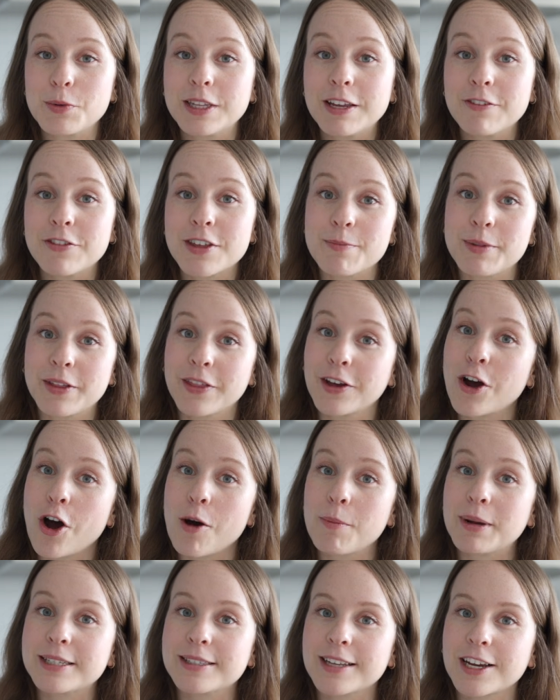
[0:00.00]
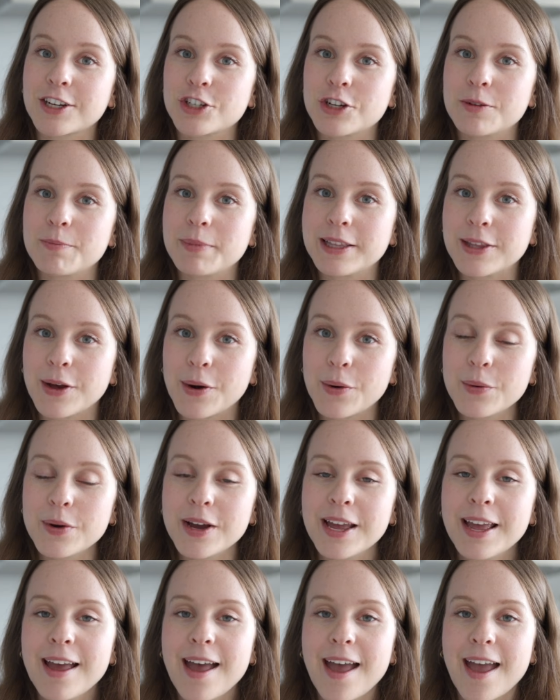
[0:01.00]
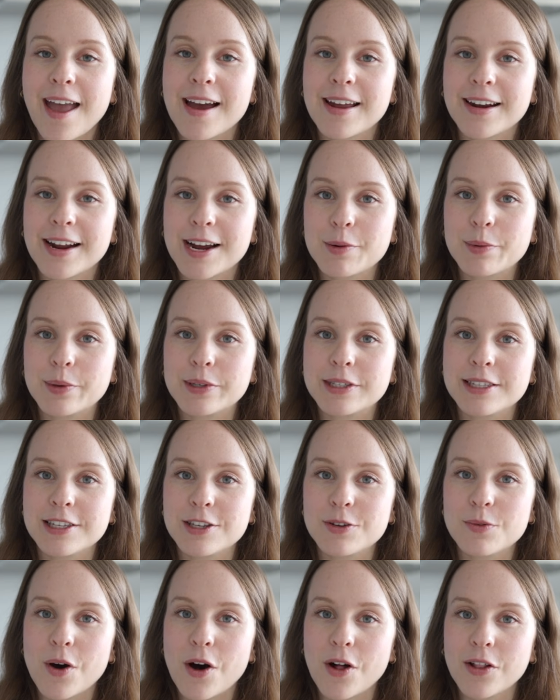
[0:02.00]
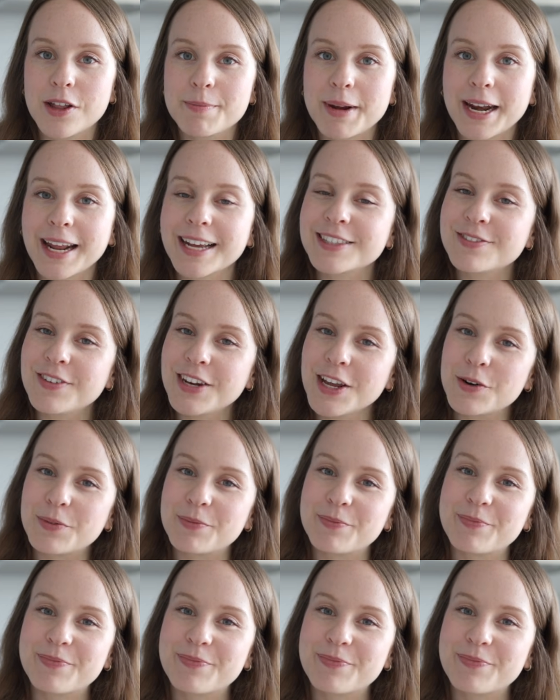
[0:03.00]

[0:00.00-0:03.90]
Leave them in the comment section below, and I will see you all in my next video.